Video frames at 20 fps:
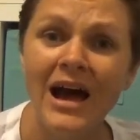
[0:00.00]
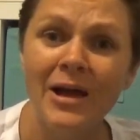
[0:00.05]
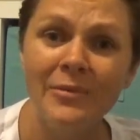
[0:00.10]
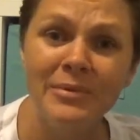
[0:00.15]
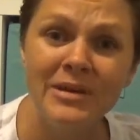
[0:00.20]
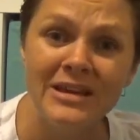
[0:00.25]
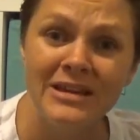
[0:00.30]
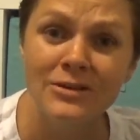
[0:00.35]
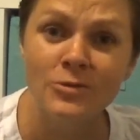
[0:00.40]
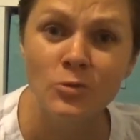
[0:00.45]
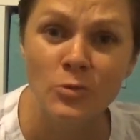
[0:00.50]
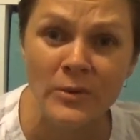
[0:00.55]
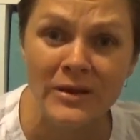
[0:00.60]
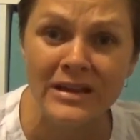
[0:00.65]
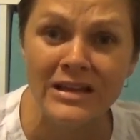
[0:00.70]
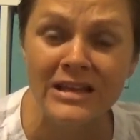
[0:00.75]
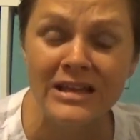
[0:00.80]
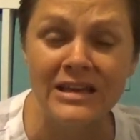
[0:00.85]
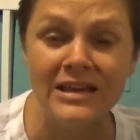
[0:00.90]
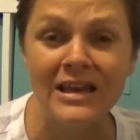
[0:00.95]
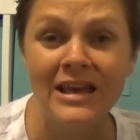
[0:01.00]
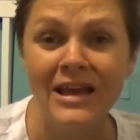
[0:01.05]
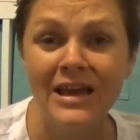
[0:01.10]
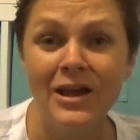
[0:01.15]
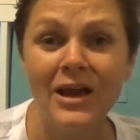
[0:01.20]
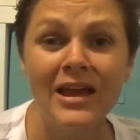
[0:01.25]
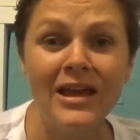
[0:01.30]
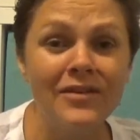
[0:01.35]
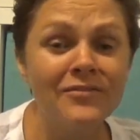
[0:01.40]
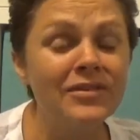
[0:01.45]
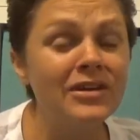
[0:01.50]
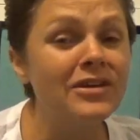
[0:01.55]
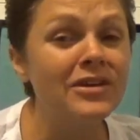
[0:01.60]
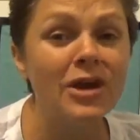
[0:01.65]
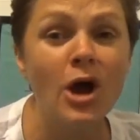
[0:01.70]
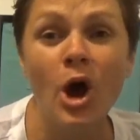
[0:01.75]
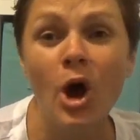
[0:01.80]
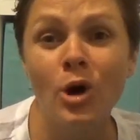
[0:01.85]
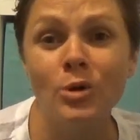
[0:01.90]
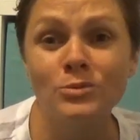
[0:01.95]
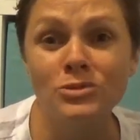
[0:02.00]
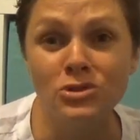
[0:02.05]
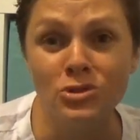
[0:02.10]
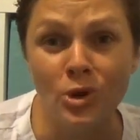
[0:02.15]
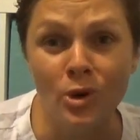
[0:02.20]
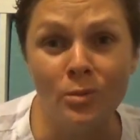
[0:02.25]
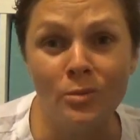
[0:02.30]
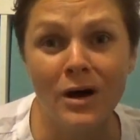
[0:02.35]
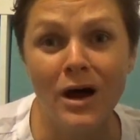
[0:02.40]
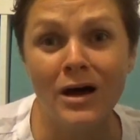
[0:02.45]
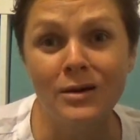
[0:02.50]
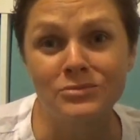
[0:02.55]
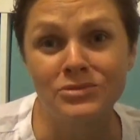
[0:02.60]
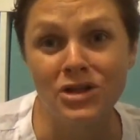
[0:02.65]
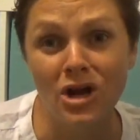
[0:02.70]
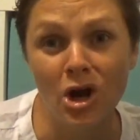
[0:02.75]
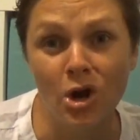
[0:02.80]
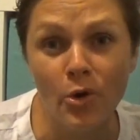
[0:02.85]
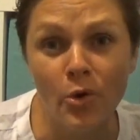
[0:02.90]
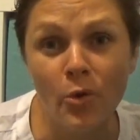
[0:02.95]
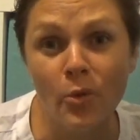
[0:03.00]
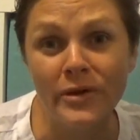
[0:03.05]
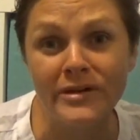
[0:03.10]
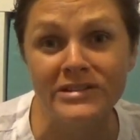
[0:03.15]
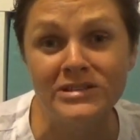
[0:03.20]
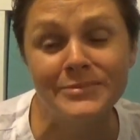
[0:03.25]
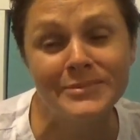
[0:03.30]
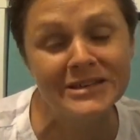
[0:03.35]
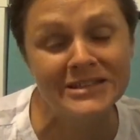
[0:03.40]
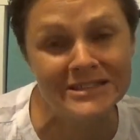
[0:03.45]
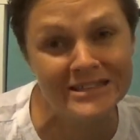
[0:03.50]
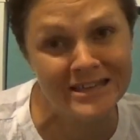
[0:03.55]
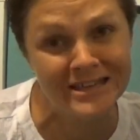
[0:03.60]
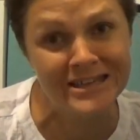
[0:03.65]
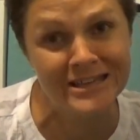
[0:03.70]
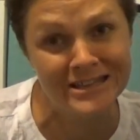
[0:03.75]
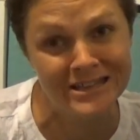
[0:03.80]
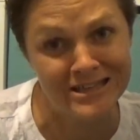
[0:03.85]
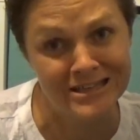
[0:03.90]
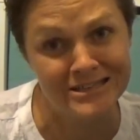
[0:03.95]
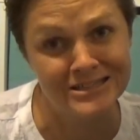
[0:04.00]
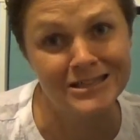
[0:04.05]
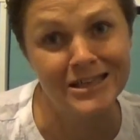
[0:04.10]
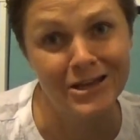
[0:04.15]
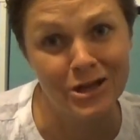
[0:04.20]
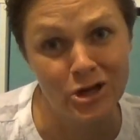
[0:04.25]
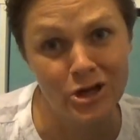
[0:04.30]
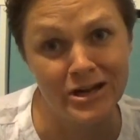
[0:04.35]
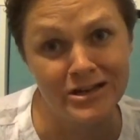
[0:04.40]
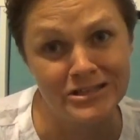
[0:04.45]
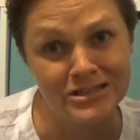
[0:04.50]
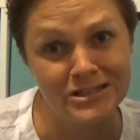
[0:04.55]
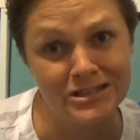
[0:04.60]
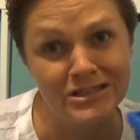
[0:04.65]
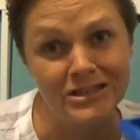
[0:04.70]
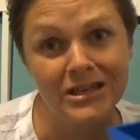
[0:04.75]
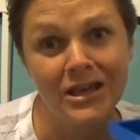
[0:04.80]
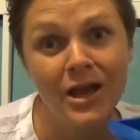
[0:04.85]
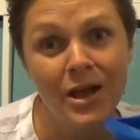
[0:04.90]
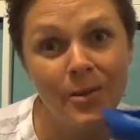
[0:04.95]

mean, really, even homeschool moms are going to be digging these like crazy